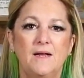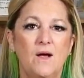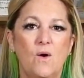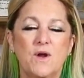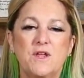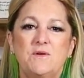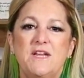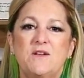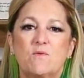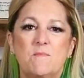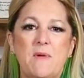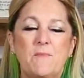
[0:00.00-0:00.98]
or you need to
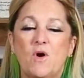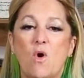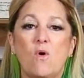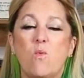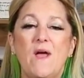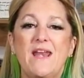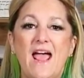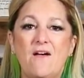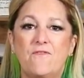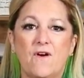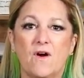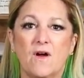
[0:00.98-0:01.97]
remember, or
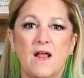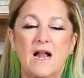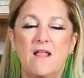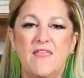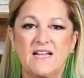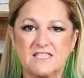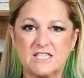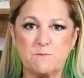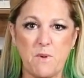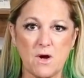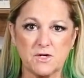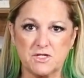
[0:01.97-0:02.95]
whatever, that
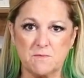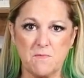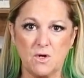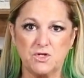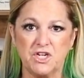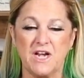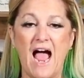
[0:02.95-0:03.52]
sparks emotion.